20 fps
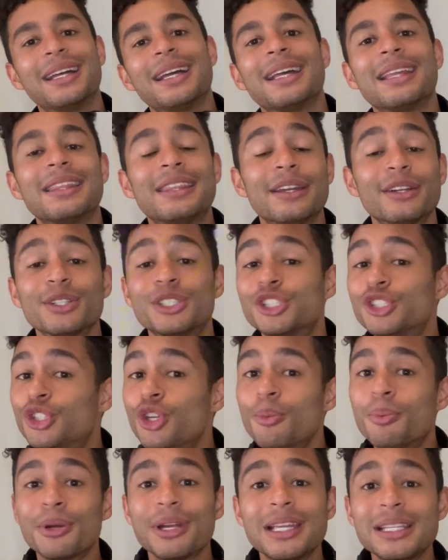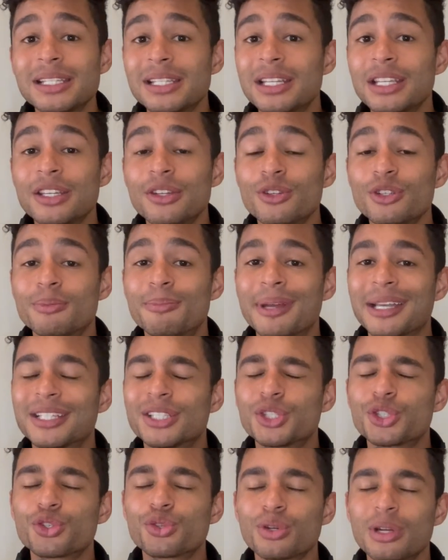They're super easy to use, but
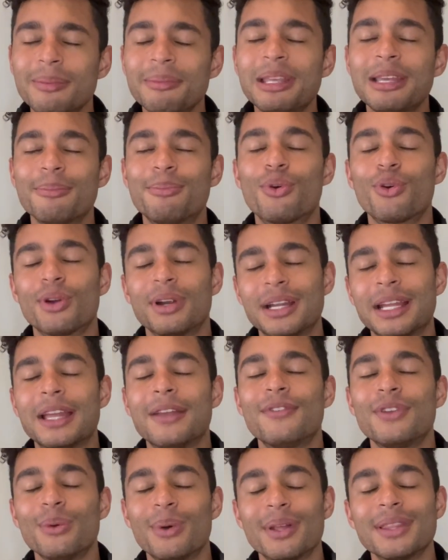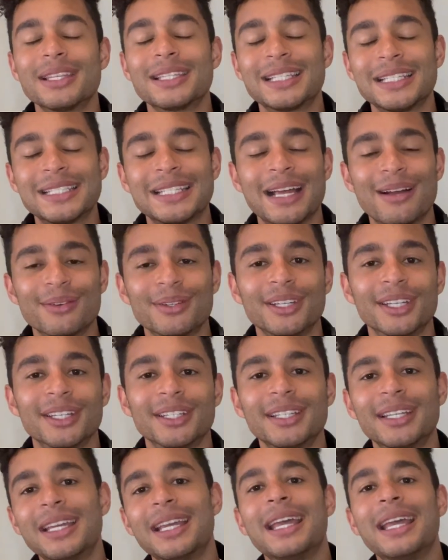extremely important if you want this to sound good.